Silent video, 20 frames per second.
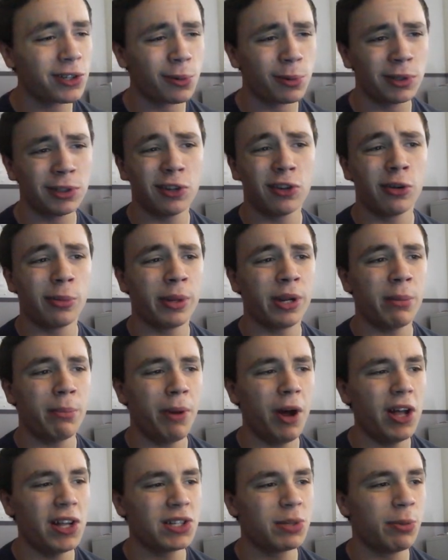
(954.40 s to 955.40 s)
or a little bit
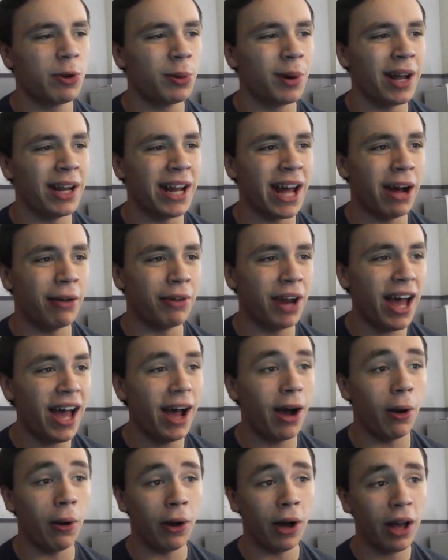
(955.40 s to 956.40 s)
impossible right now.
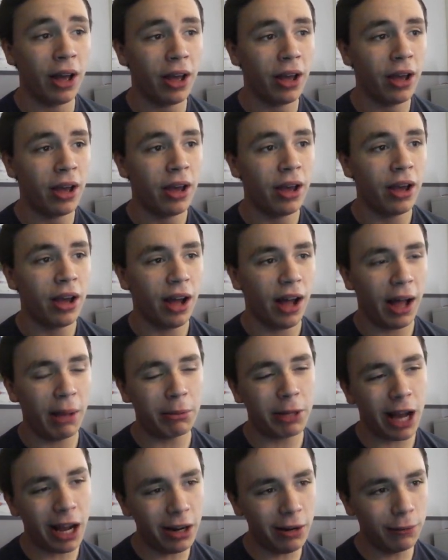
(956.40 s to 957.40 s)
Now,
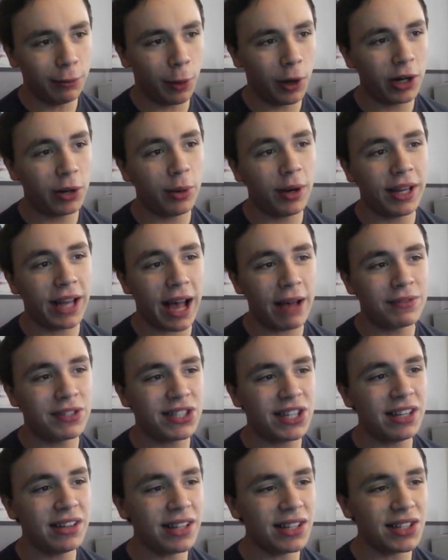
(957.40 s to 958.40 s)
I'm kind of wondering, I've
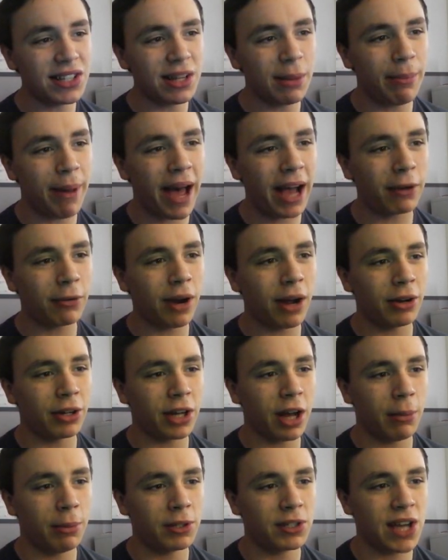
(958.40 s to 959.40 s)
seen this in the background
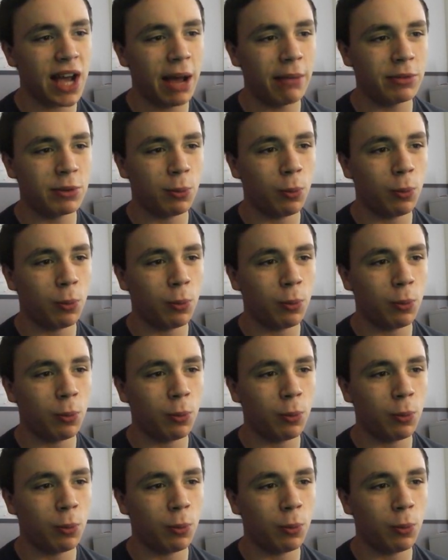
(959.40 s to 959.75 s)
a couple times,